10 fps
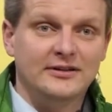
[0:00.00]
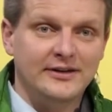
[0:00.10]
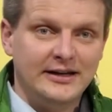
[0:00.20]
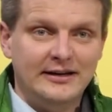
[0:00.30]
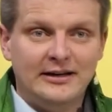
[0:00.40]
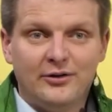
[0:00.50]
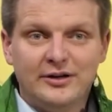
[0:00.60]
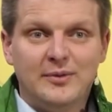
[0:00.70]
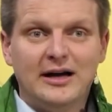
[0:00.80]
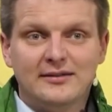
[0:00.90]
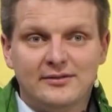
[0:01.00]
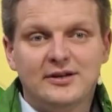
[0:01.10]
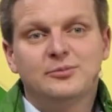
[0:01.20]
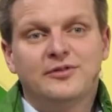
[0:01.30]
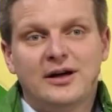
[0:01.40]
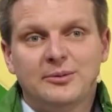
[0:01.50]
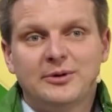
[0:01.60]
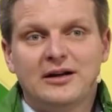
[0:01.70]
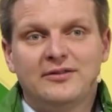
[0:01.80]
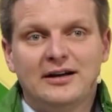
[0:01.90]
The double knotter does work very
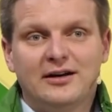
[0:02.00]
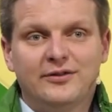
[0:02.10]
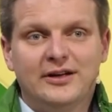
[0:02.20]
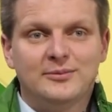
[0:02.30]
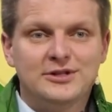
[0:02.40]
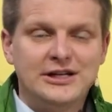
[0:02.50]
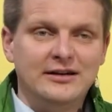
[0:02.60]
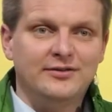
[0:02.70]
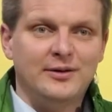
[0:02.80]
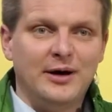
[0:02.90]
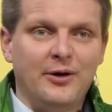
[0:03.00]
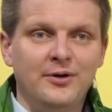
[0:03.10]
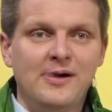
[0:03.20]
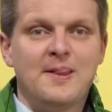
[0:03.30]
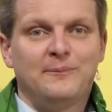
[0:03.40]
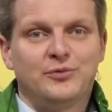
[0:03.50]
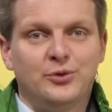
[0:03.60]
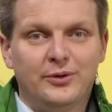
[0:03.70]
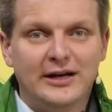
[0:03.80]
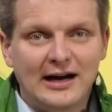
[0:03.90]
reliably at high baling
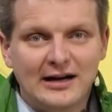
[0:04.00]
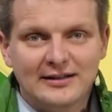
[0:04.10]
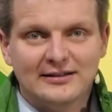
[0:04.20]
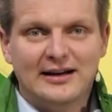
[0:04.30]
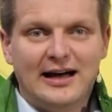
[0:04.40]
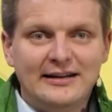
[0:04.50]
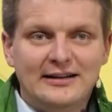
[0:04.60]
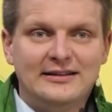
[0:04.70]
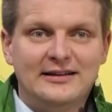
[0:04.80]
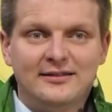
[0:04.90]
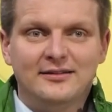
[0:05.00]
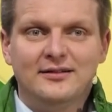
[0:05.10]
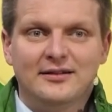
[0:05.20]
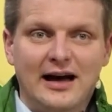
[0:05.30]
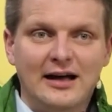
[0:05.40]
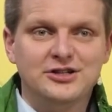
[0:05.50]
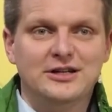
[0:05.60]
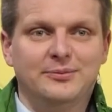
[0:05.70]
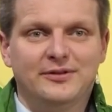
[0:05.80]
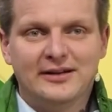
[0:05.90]
pressures, which is the reason why most
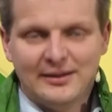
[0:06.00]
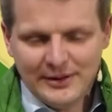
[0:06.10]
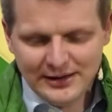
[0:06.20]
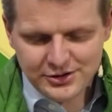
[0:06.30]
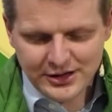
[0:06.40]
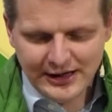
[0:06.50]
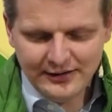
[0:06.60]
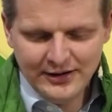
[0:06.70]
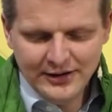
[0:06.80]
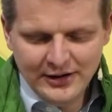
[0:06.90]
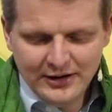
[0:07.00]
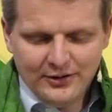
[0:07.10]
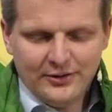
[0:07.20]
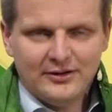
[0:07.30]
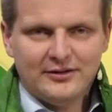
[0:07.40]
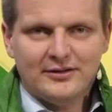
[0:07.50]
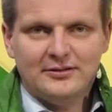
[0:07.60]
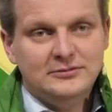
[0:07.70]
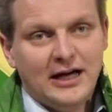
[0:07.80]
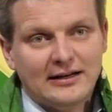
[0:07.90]
competitors use them on their own machine.
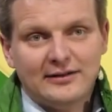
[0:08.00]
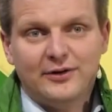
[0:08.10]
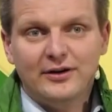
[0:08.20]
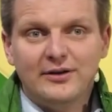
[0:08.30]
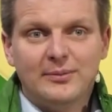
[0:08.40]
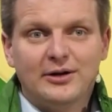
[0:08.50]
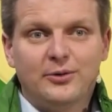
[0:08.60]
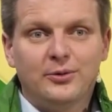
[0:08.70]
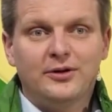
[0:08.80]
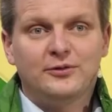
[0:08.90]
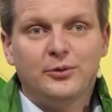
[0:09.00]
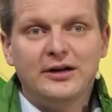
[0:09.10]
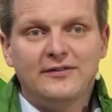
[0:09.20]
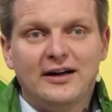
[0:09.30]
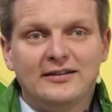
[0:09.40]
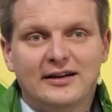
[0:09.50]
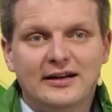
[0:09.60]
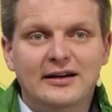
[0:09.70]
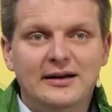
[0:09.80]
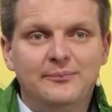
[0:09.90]
Only downside being, it
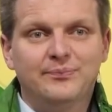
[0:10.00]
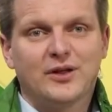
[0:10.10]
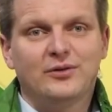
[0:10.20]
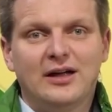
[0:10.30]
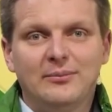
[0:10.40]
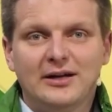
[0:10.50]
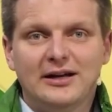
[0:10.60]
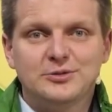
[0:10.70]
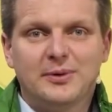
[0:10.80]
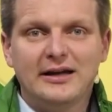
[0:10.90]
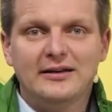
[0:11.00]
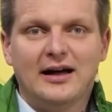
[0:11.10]
leaves behind twine ends.